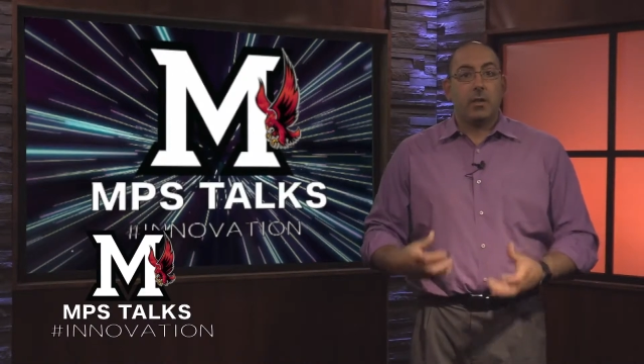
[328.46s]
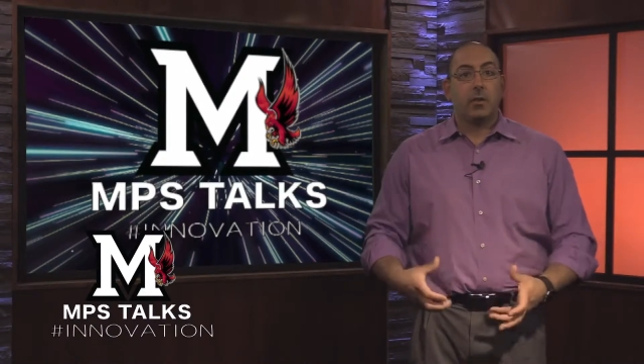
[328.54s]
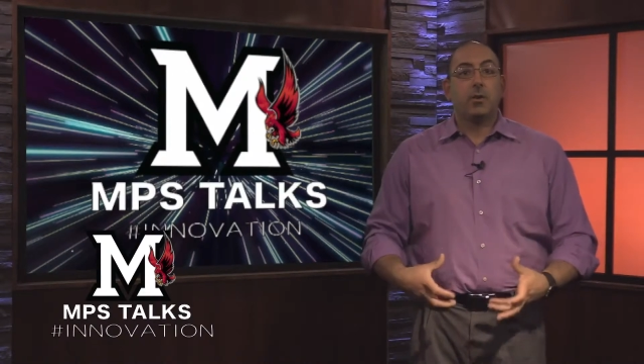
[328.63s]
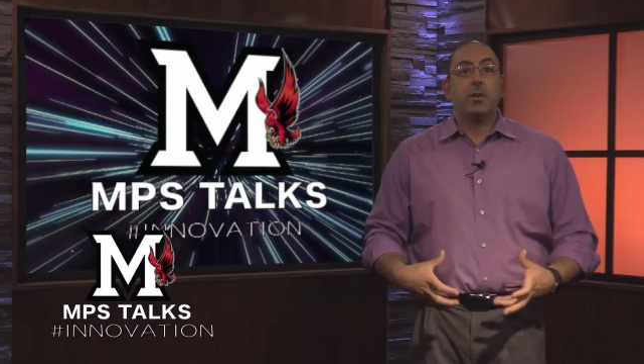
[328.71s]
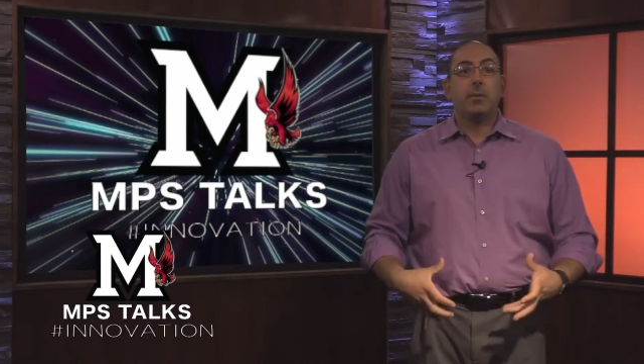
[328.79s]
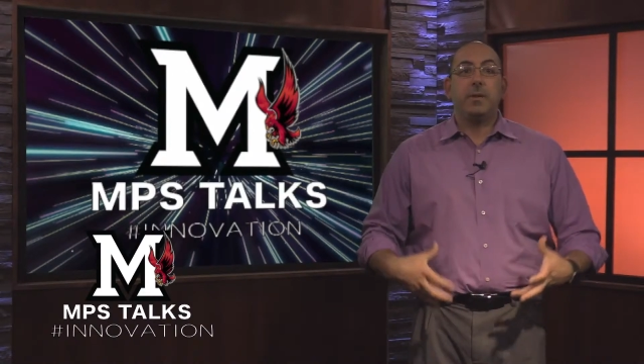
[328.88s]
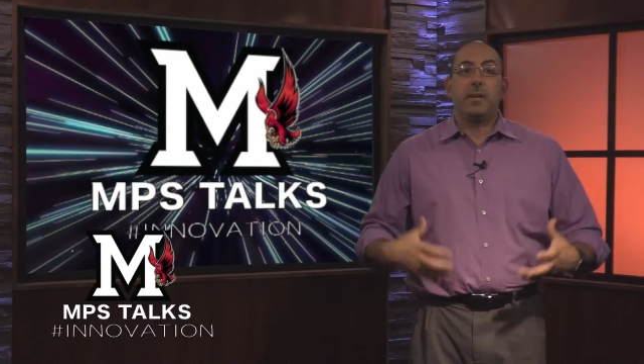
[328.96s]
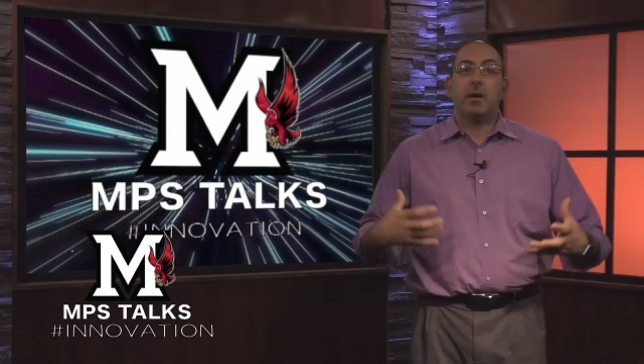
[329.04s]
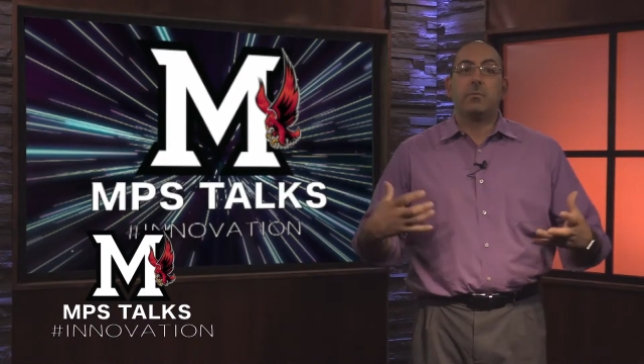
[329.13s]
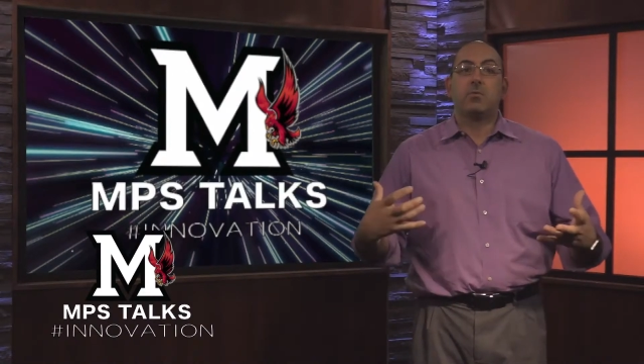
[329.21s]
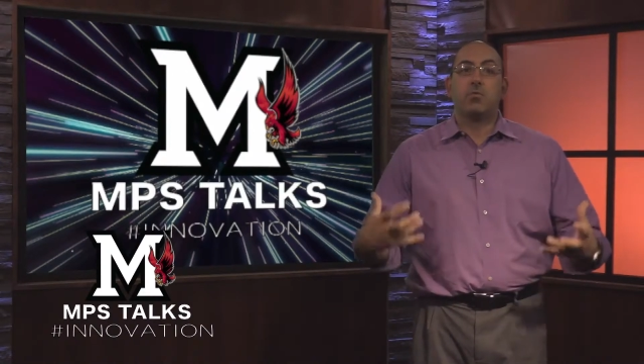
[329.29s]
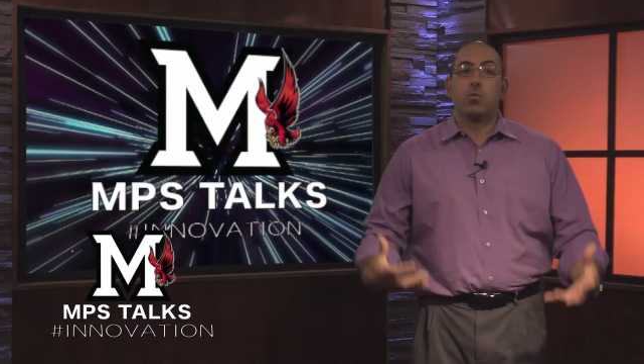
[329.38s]
Learning
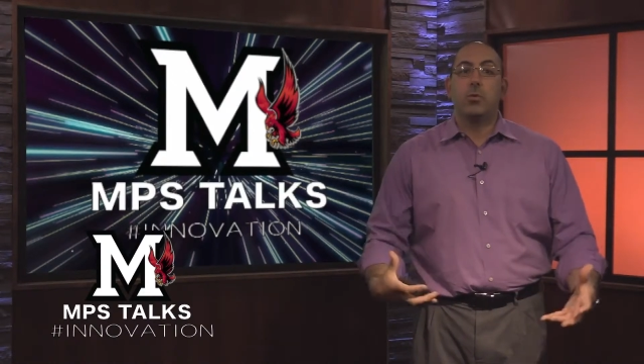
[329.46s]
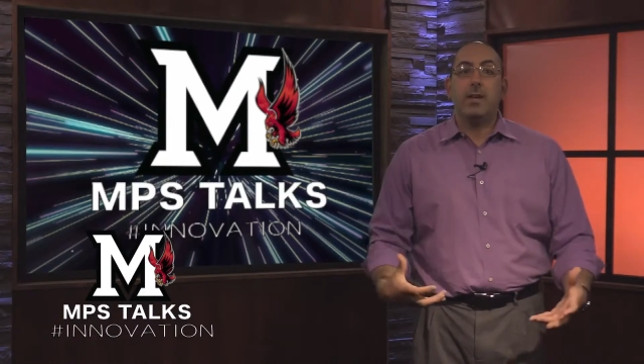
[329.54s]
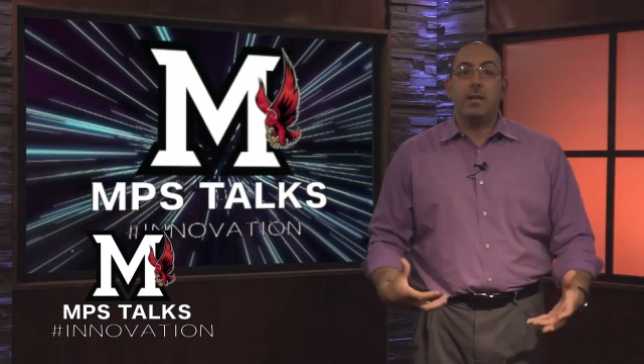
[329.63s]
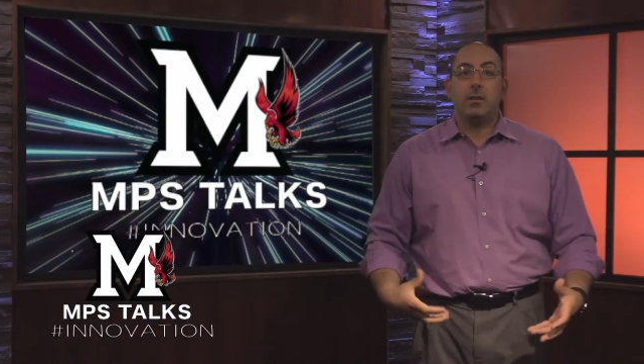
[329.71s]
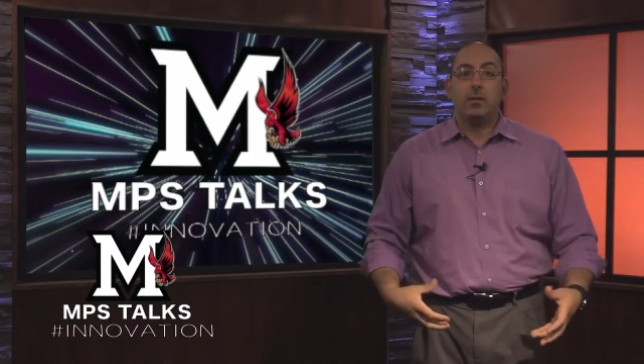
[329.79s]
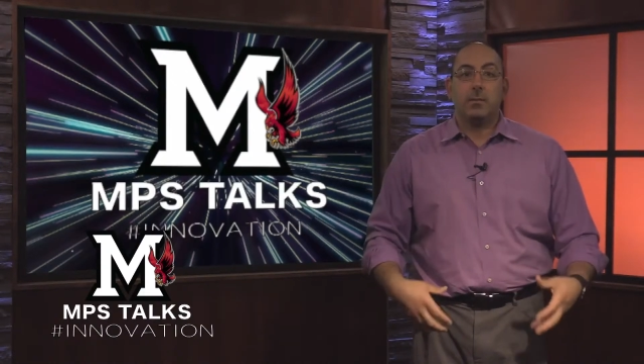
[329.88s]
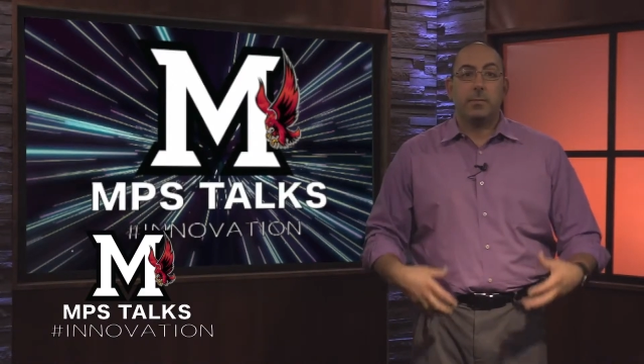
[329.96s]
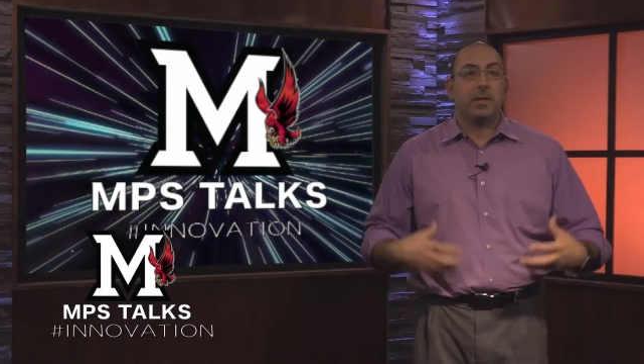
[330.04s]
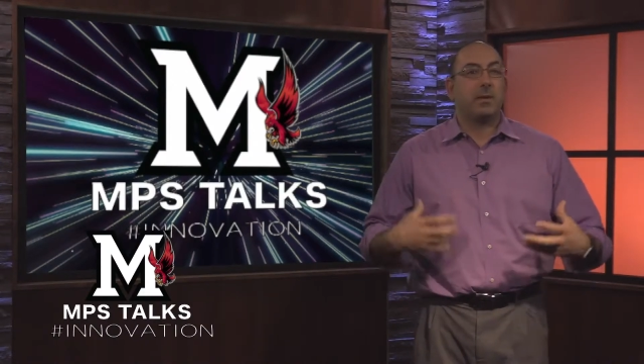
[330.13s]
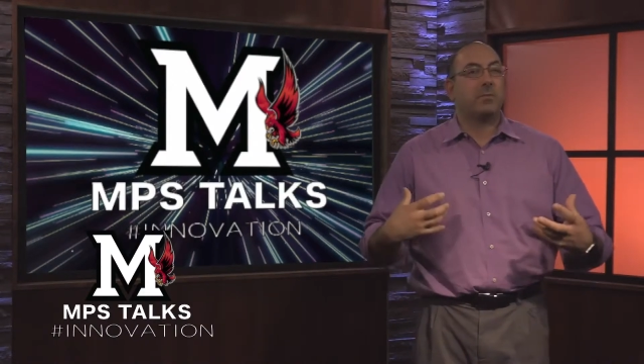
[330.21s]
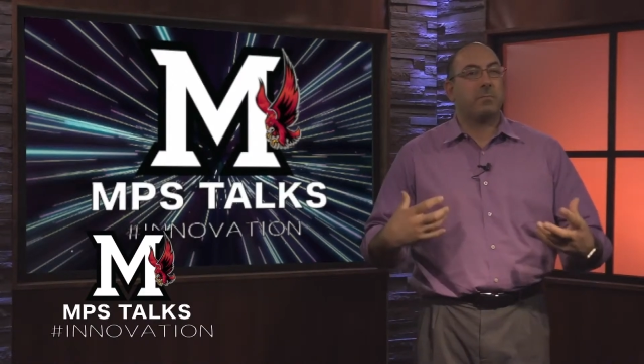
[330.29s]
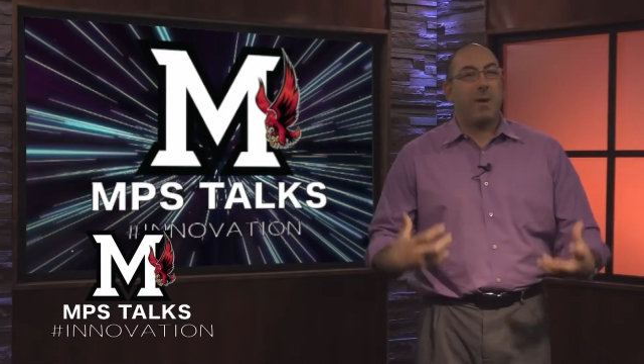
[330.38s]
becomes real, it
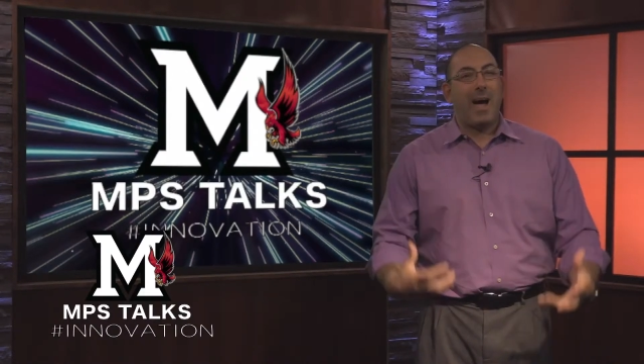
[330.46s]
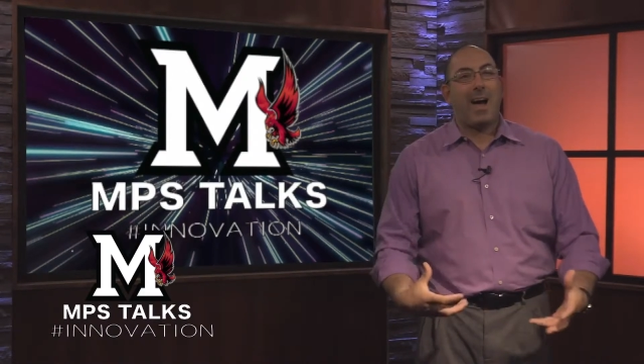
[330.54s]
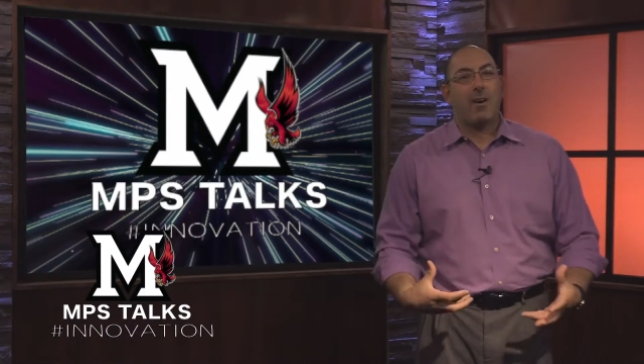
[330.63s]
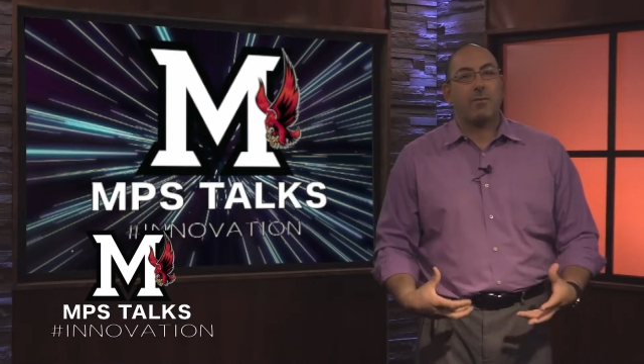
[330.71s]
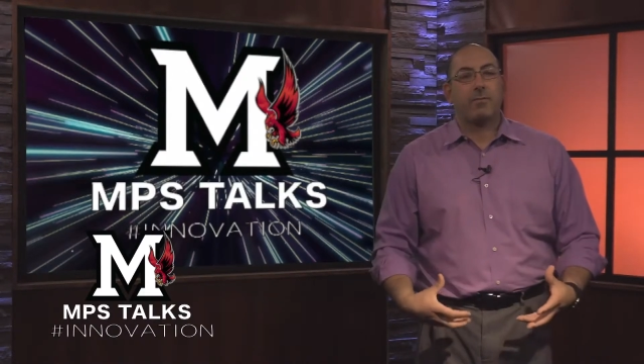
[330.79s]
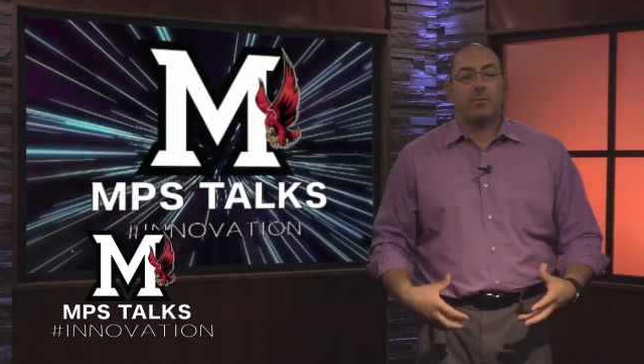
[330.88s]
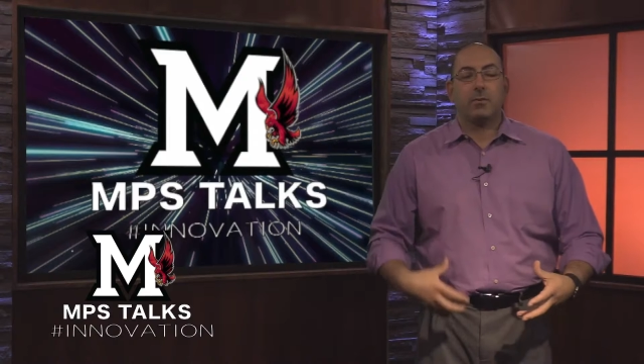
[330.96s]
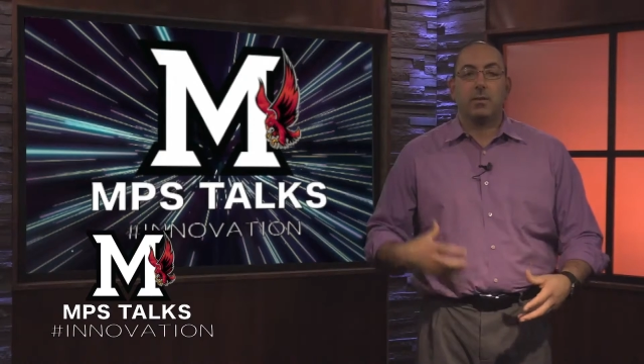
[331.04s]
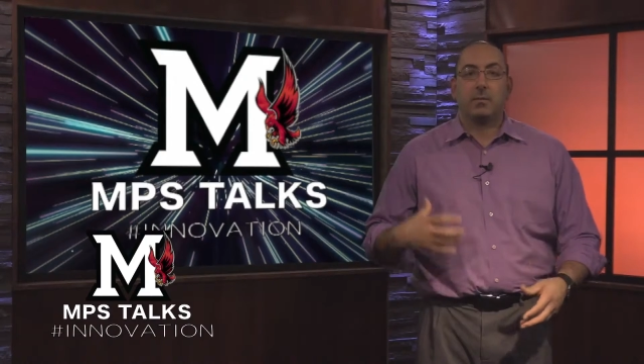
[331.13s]
becomes powerful,